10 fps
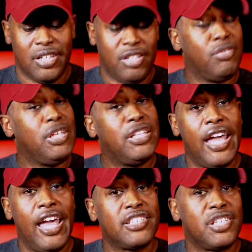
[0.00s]
You need to
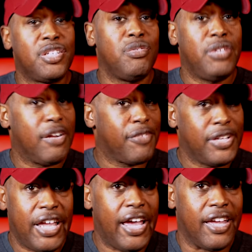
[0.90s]
execute
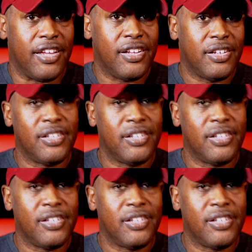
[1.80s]
every day.